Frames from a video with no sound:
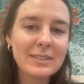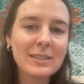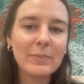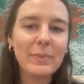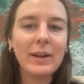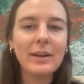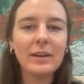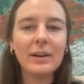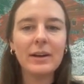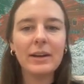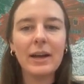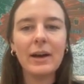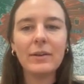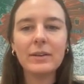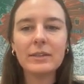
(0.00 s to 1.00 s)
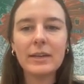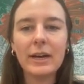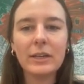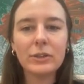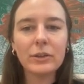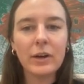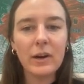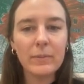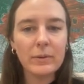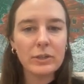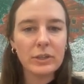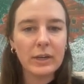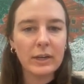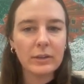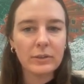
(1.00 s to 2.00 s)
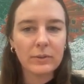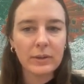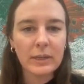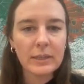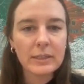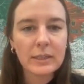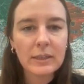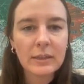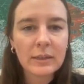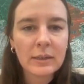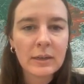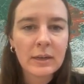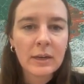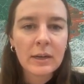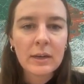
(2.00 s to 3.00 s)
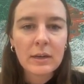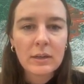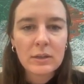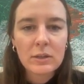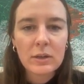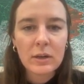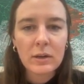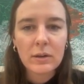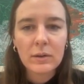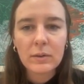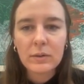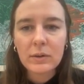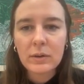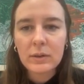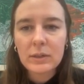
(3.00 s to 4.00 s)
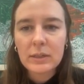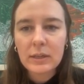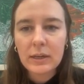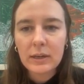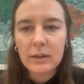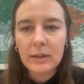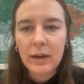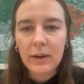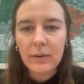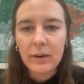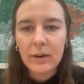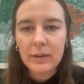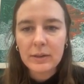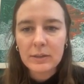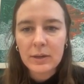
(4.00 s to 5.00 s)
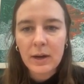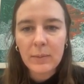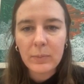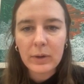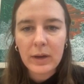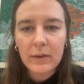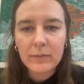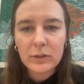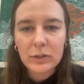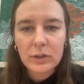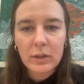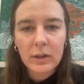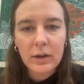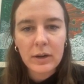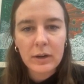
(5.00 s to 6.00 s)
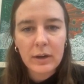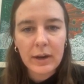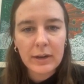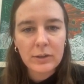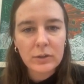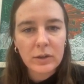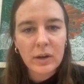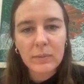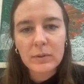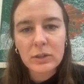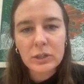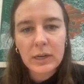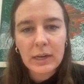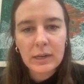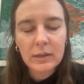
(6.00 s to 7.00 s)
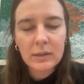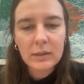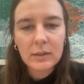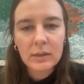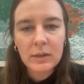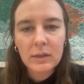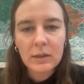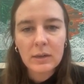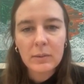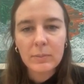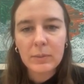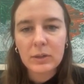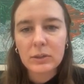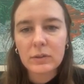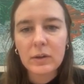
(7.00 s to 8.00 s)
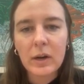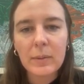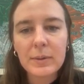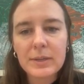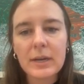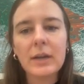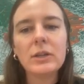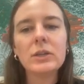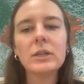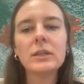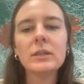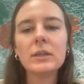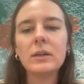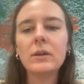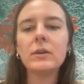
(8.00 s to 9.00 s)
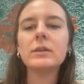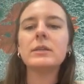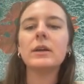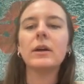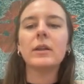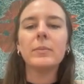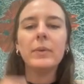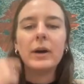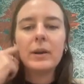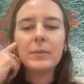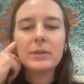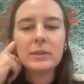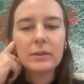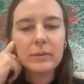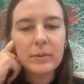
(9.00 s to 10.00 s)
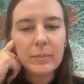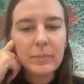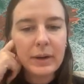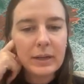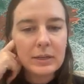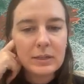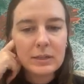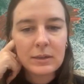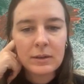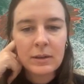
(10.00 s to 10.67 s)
depending on how this hydrocarbon chain is oriented. So notice here that on the top we have just a long hydrocarbon chain, bunch of carbons, hydrogens, and notice here on the bottom it's a little bit bent.